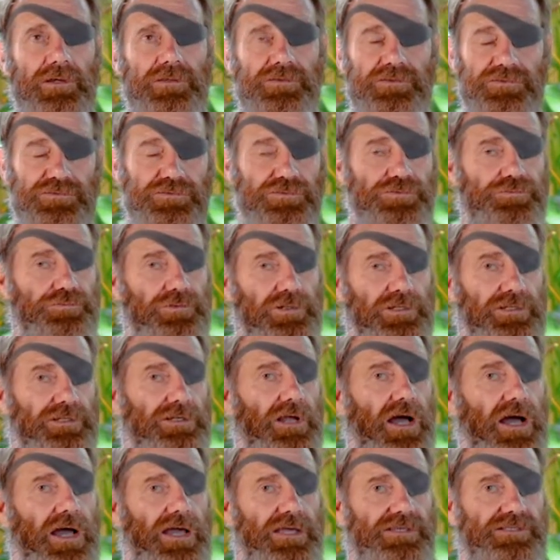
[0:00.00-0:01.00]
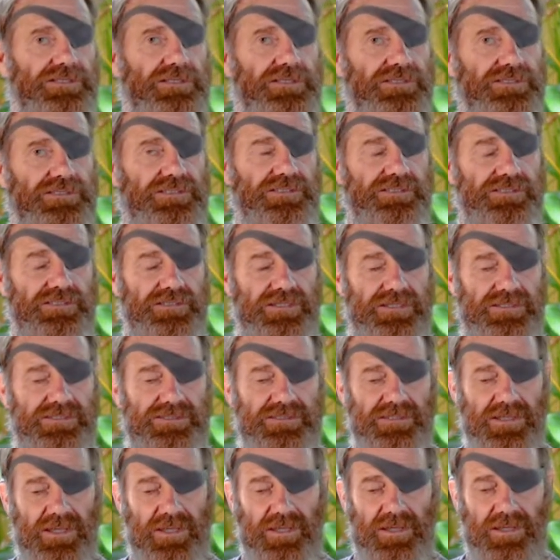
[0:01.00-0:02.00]
This is really nice. It's
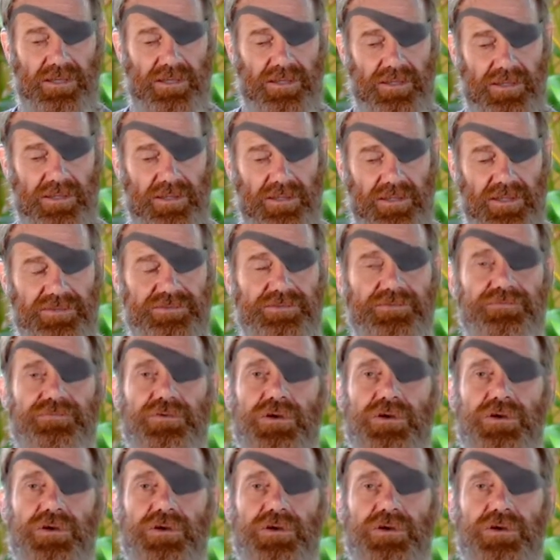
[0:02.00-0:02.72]
a